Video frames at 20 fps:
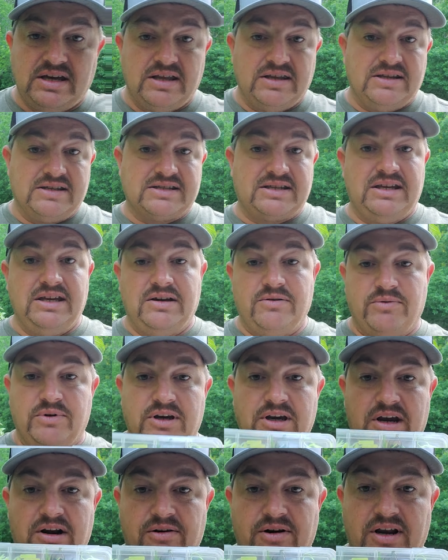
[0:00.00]
this kit we
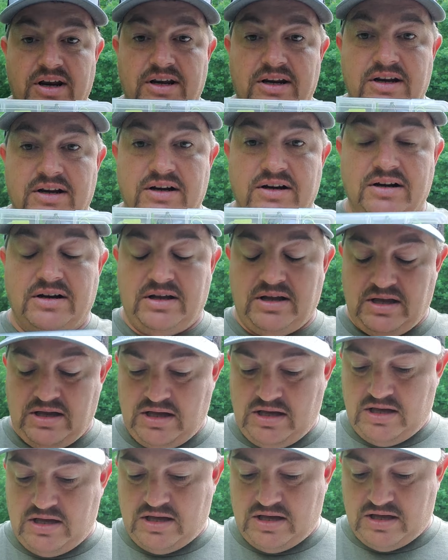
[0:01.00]
got right here,
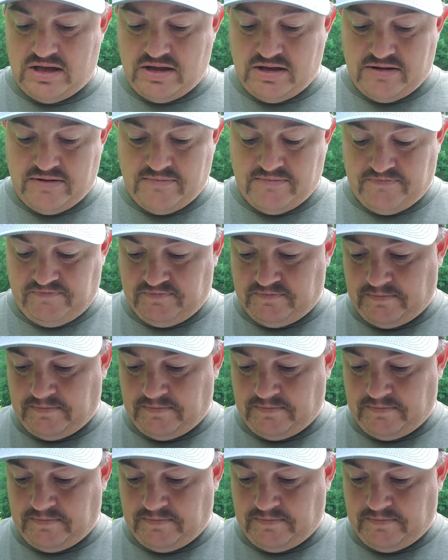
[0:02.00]
I